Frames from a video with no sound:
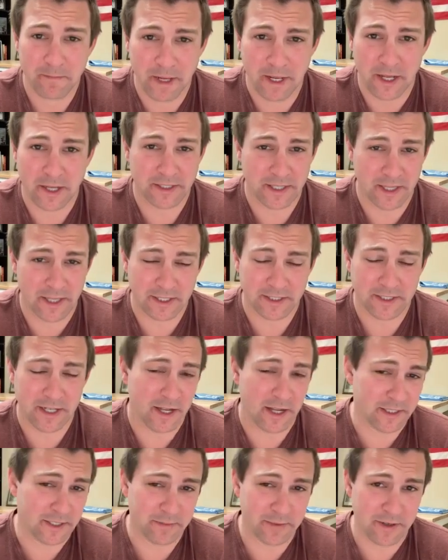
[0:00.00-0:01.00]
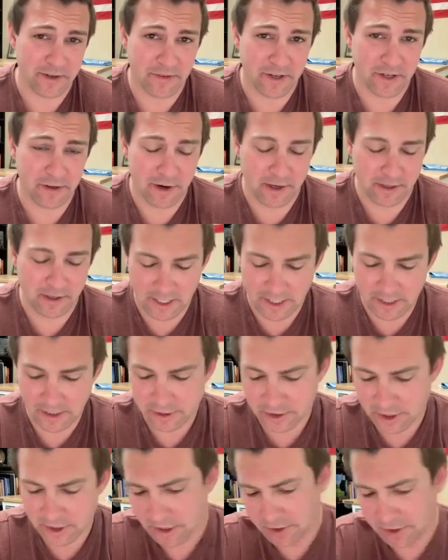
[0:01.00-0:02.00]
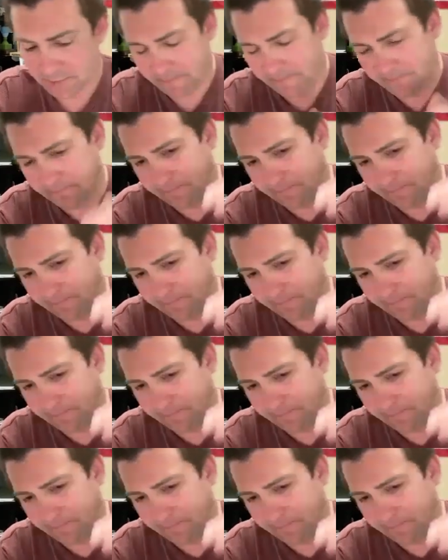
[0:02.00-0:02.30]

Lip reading: because of this concept of indirect land use change.